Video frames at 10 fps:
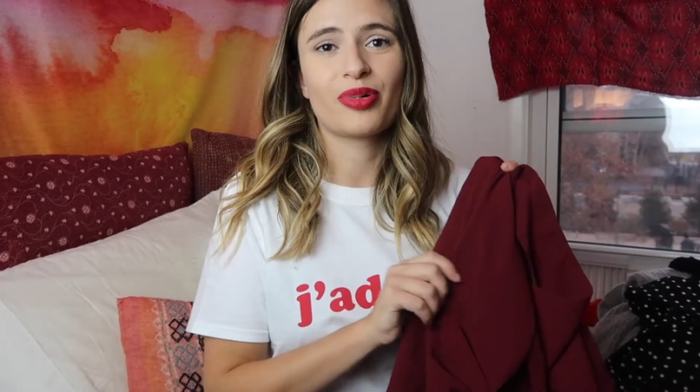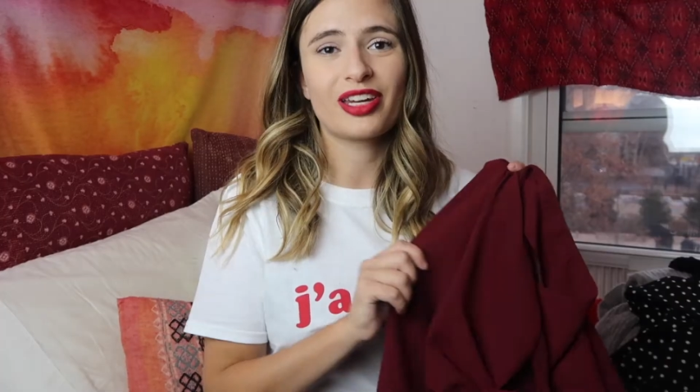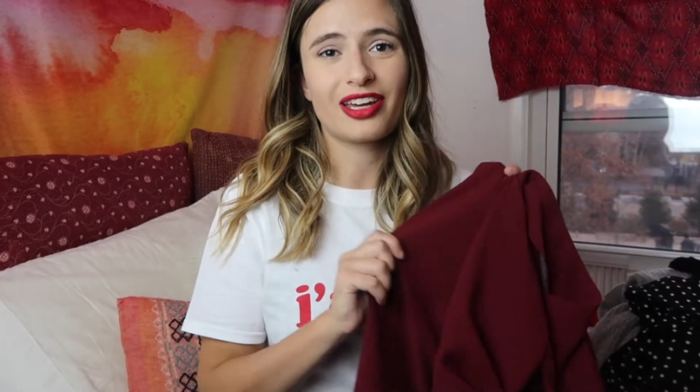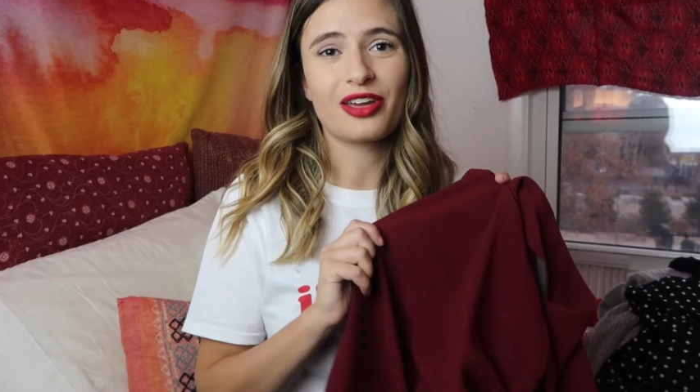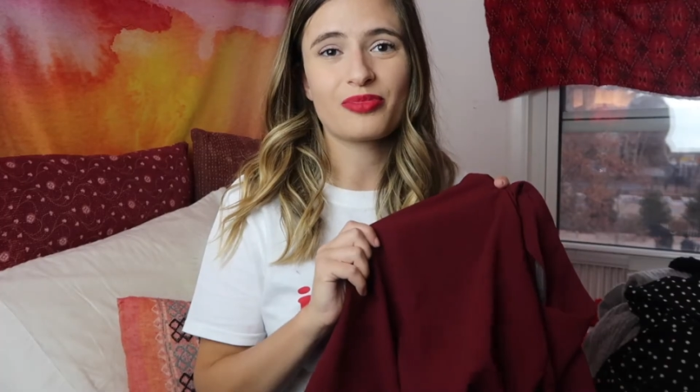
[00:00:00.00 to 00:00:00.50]

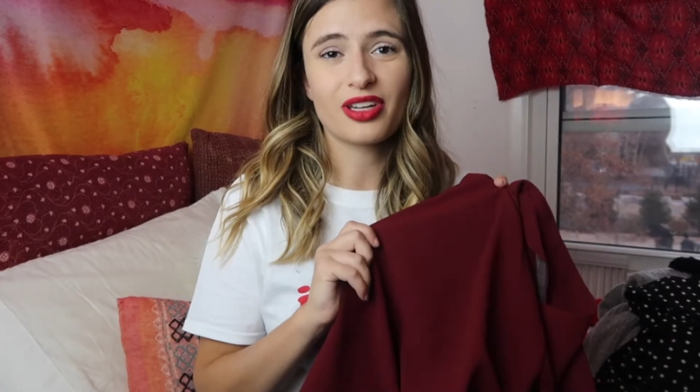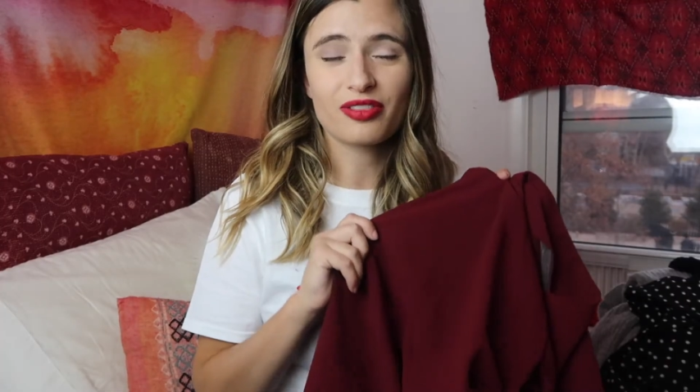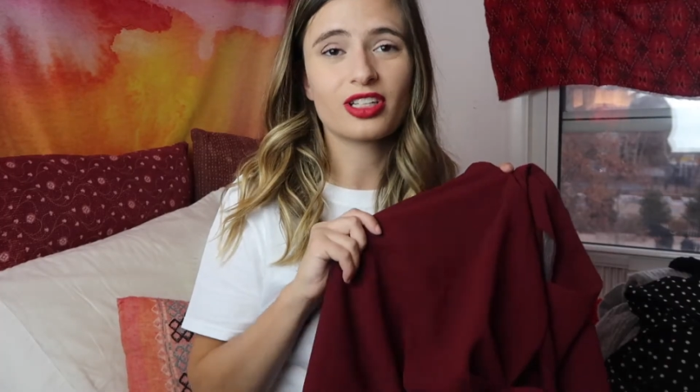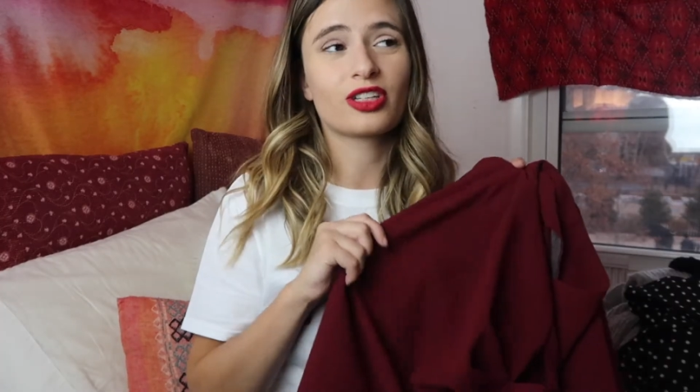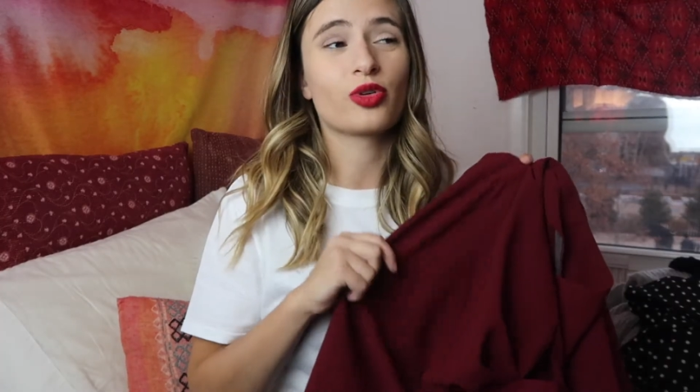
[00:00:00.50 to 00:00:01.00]
But I am
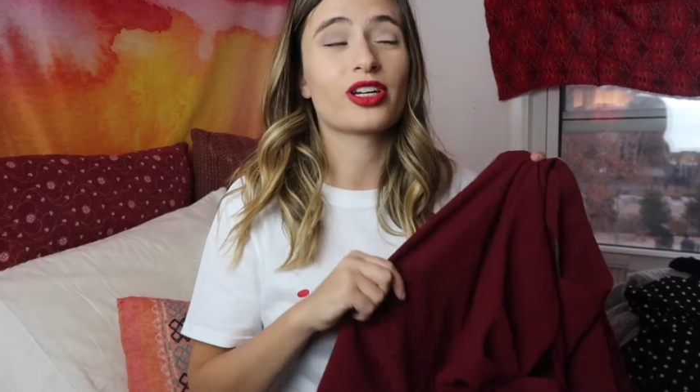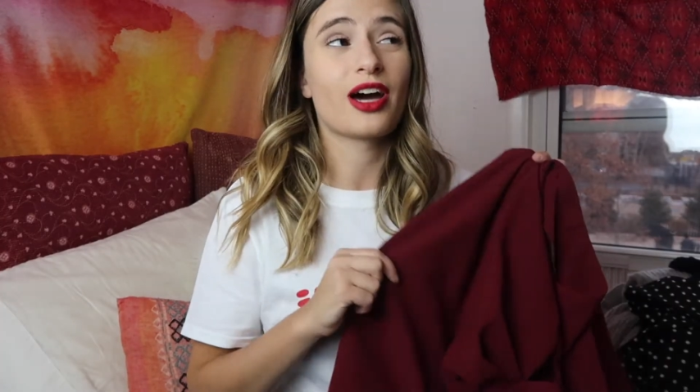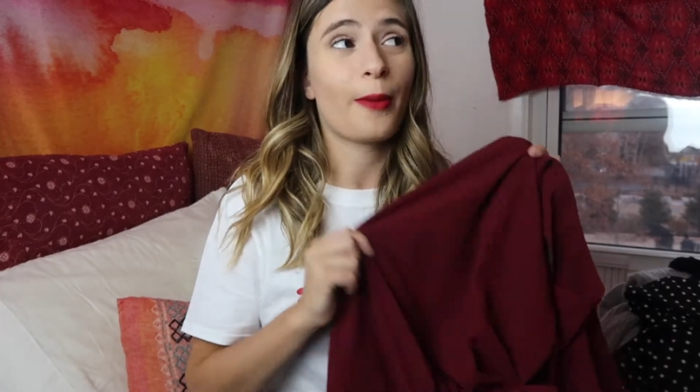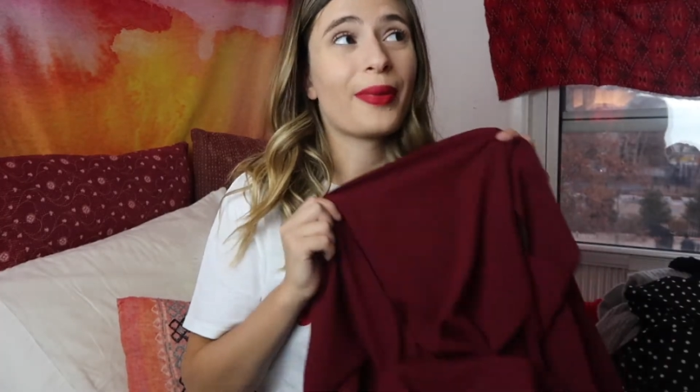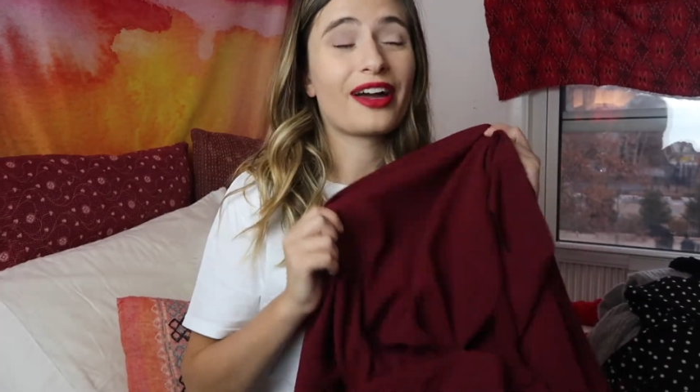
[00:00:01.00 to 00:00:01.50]
definitely going to
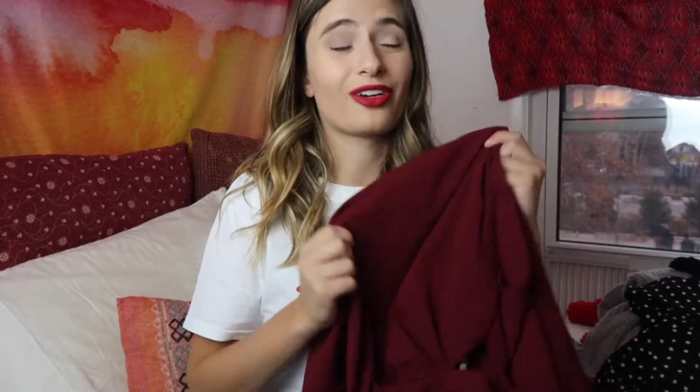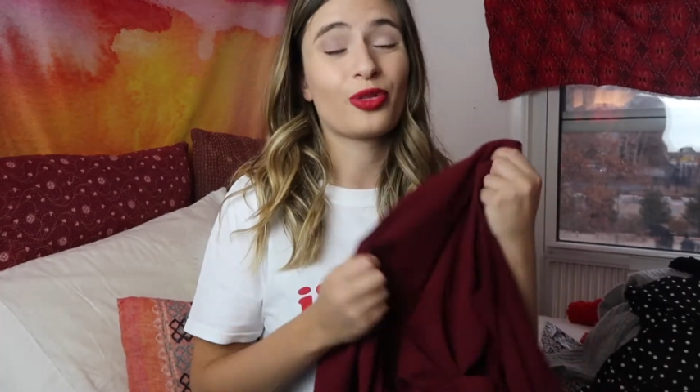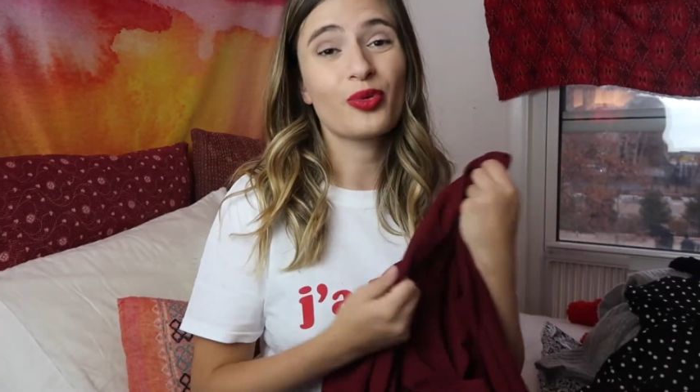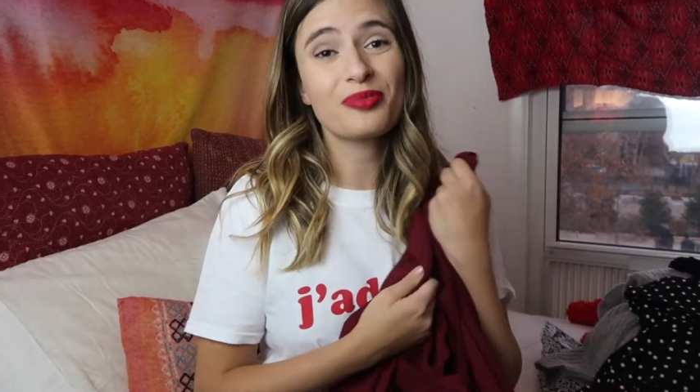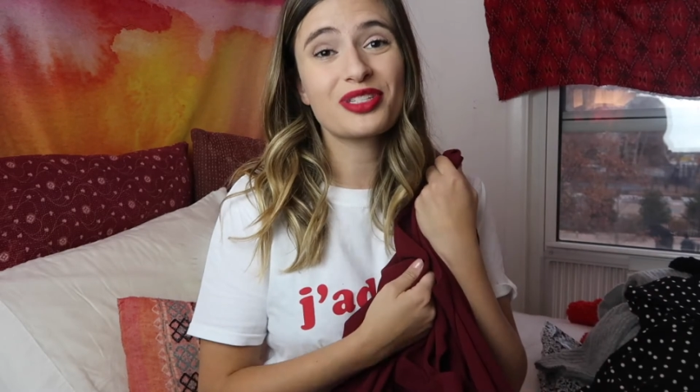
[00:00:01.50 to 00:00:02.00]
hop back on
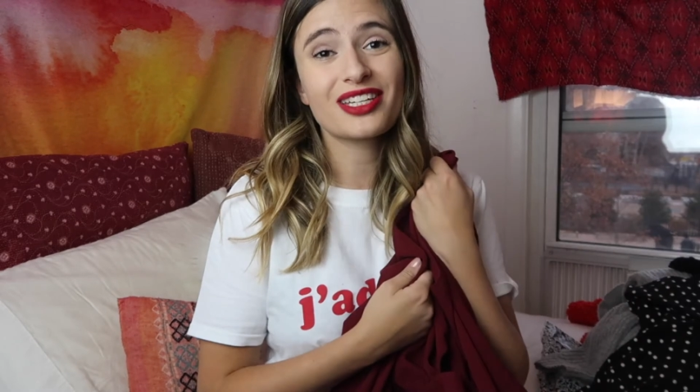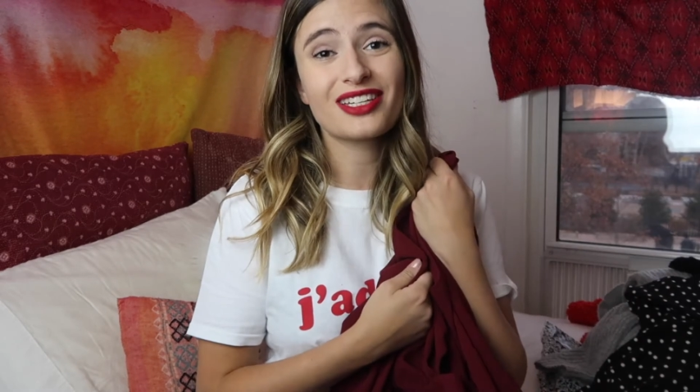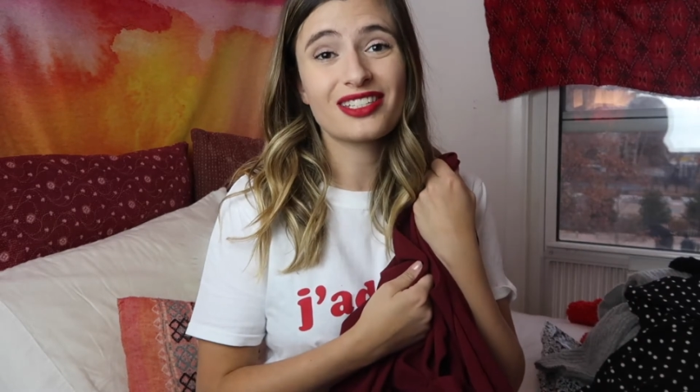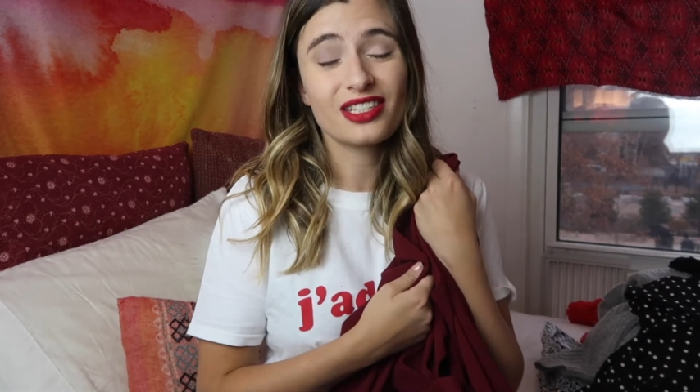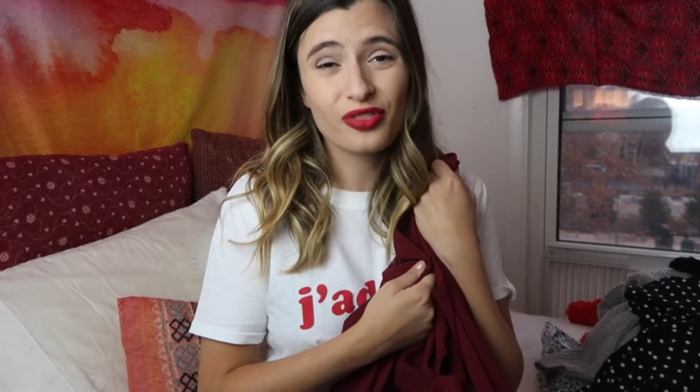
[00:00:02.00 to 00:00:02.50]
the
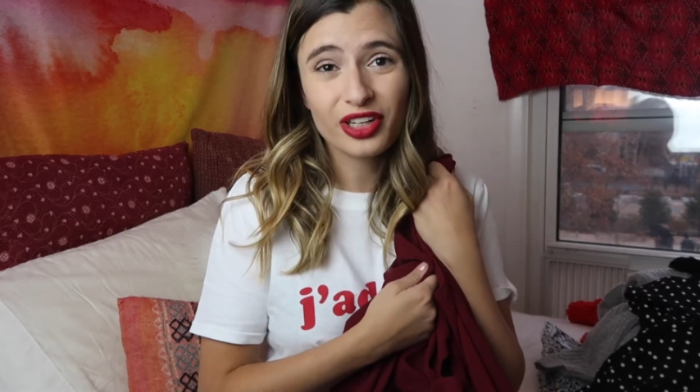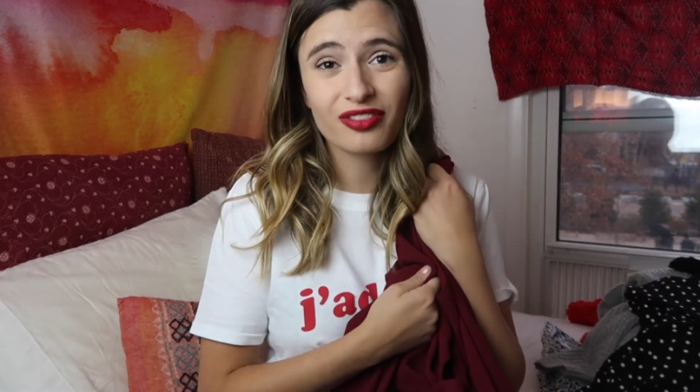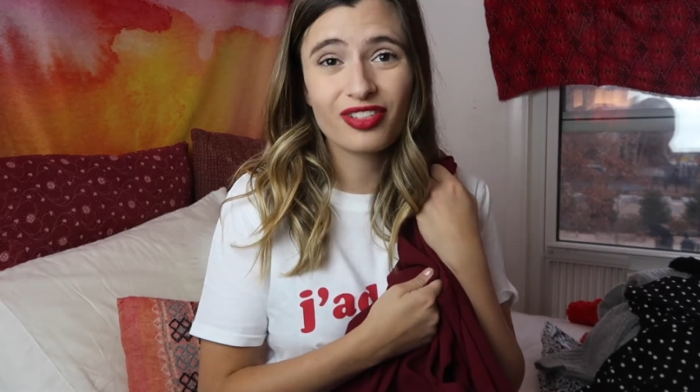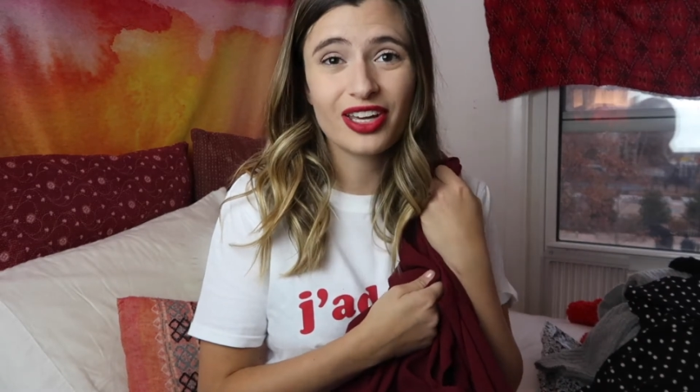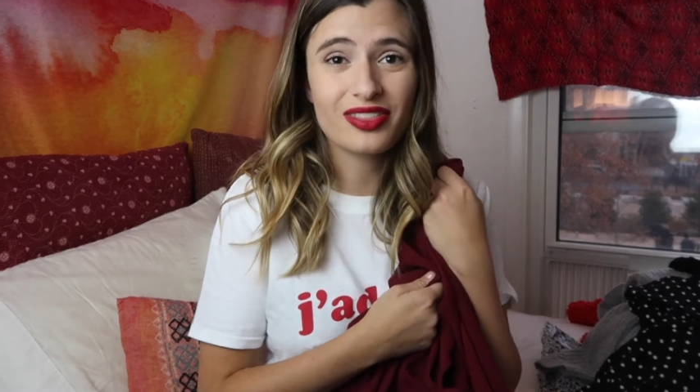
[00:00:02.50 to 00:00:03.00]
website and see if I
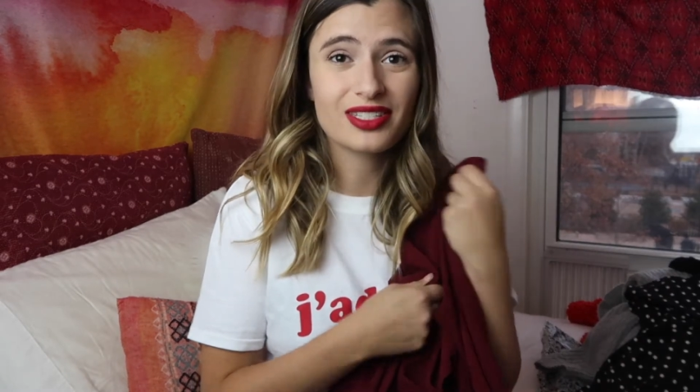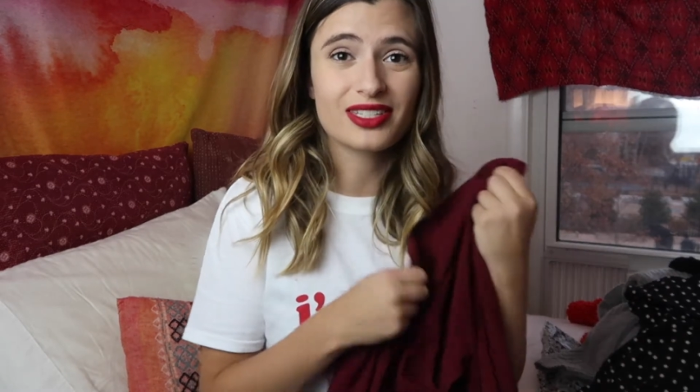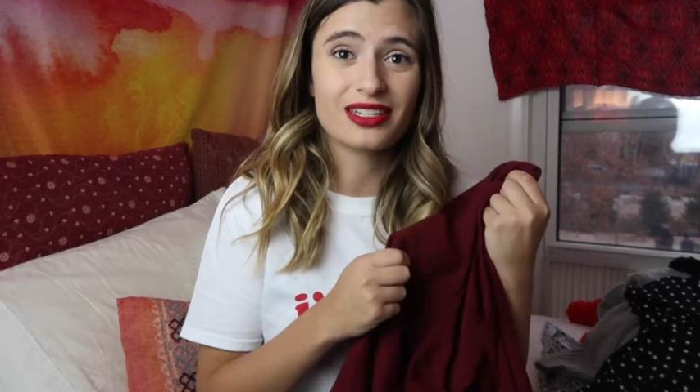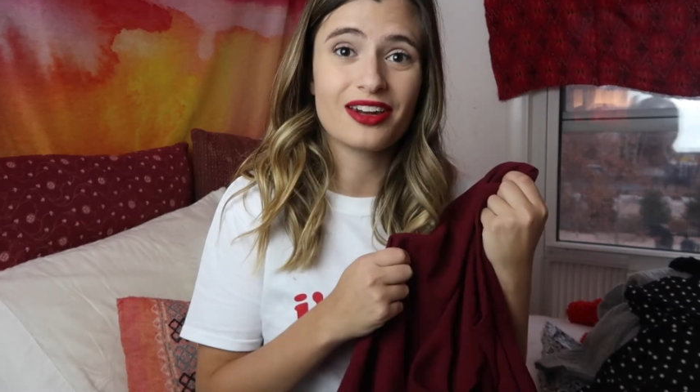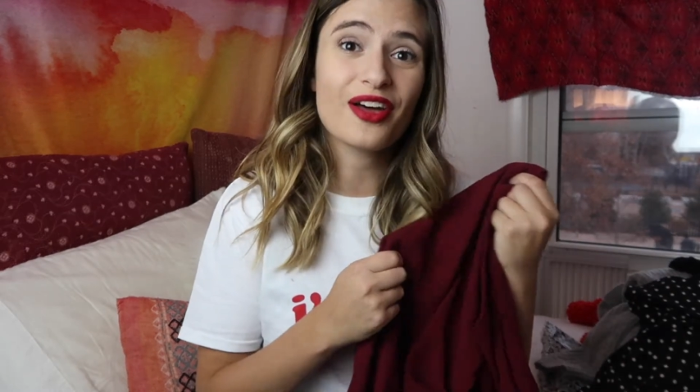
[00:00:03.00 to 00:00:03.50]
can find this
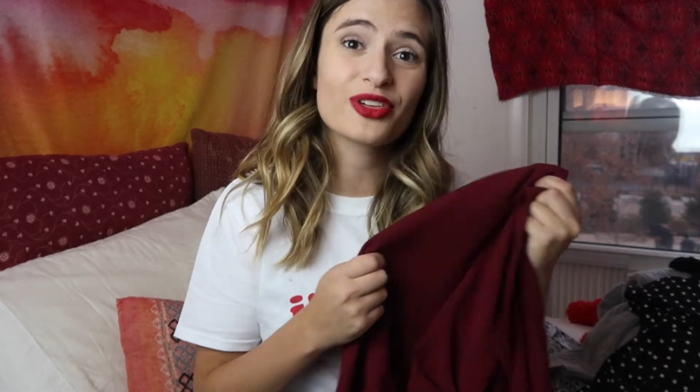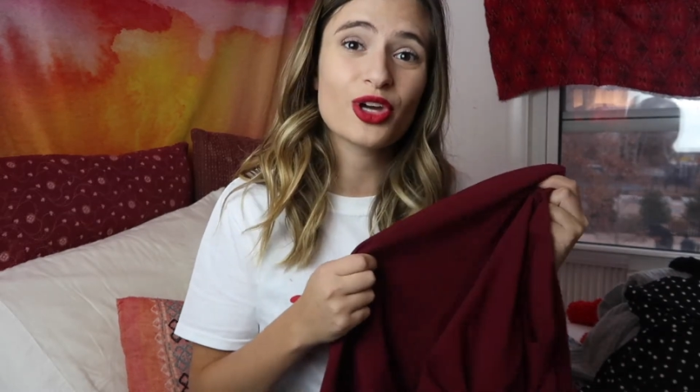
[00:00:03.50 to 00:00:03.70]
in not